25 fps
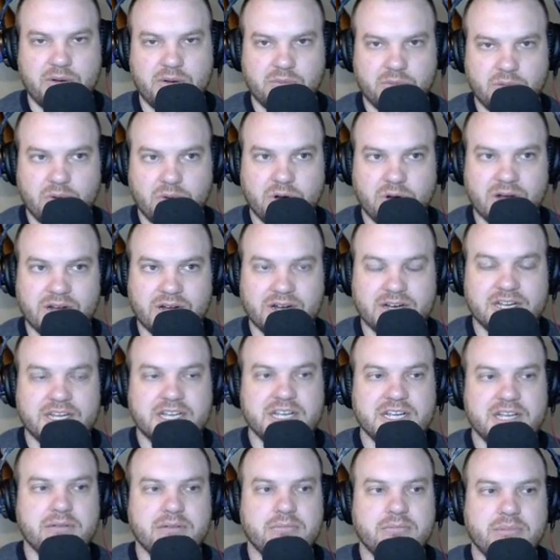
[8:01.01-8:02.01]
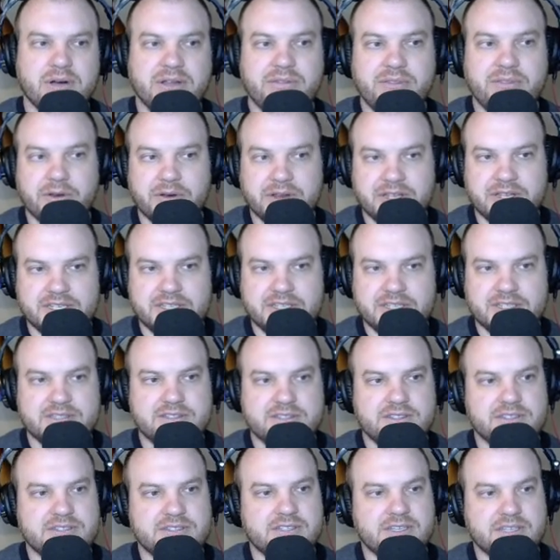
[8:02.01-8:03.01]
war, but there
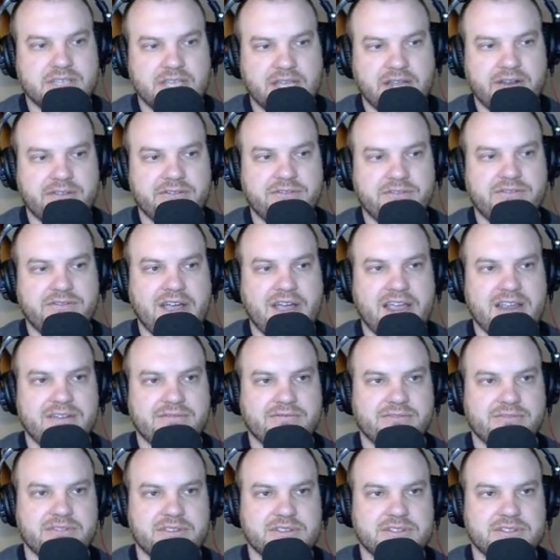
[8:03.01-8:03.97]
is this, again, fight for the